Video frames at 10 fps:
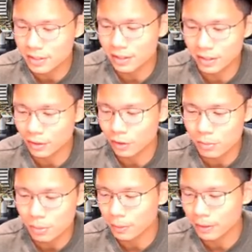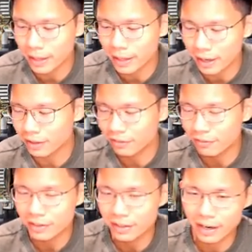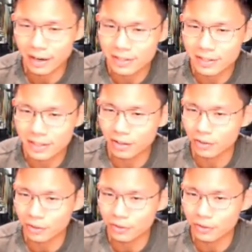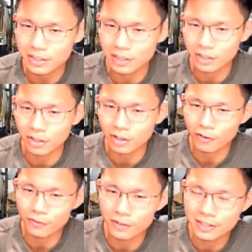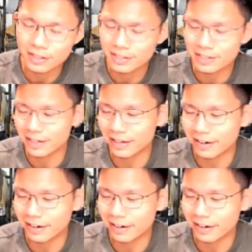Those people that are saying, there's a lot of confidence in CCR.